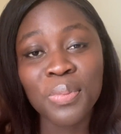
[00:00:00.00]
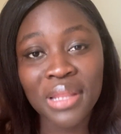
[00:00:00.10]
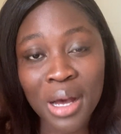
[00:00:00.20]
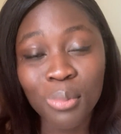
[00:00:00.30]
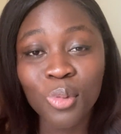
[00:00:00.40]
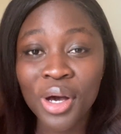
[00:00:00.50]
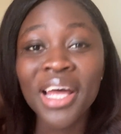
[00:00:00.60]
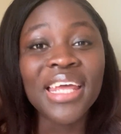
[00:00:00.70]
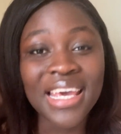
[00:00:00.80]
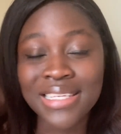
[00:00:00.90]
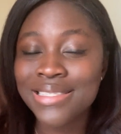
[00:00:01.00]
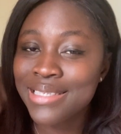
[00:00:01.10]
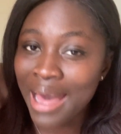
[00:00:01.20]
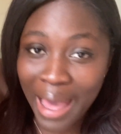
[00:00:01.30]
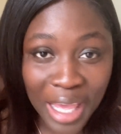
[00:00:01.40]
PLAB 1 is
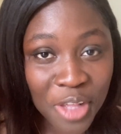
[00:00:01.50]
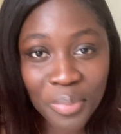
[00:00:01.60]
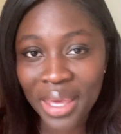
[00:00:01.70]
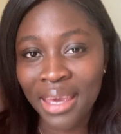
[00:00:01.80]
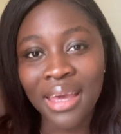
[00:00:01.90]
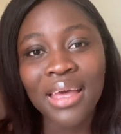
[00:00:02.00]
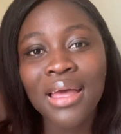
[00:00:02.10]
timing.